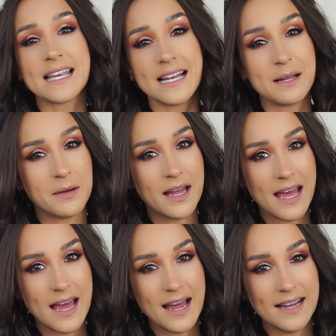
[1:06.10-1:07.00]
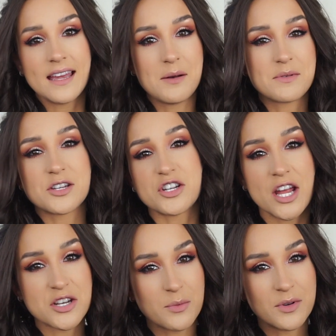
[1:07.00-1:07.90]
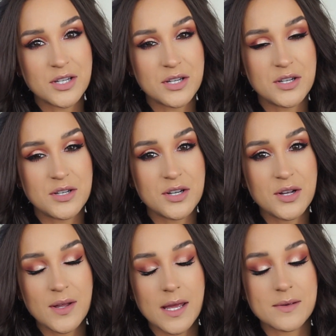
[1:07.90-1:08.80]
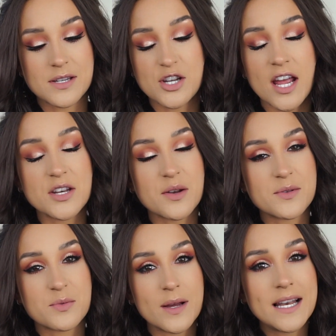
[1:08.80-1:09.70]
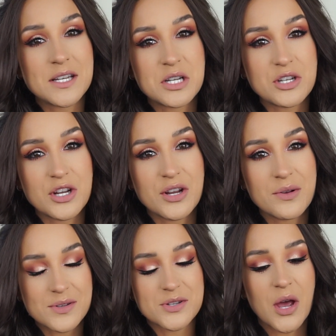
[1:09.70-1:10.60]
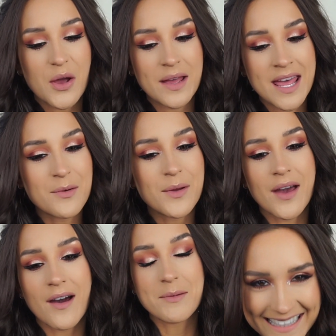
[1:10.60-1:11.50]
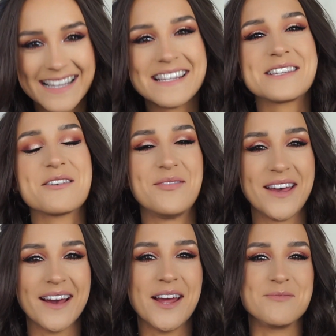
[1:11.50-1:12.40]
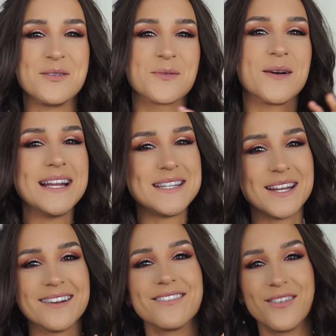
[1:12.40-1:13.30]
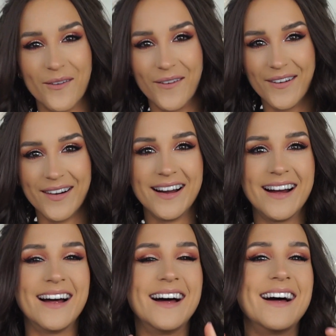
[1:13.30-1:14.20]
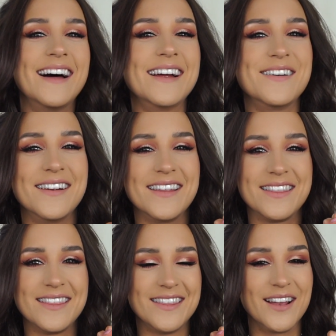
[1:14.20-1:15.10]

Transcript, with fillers: killing my hair. It was a change I wanted to do, it was a change I was willing to do, so here we are. This is the bit I have been waiting for the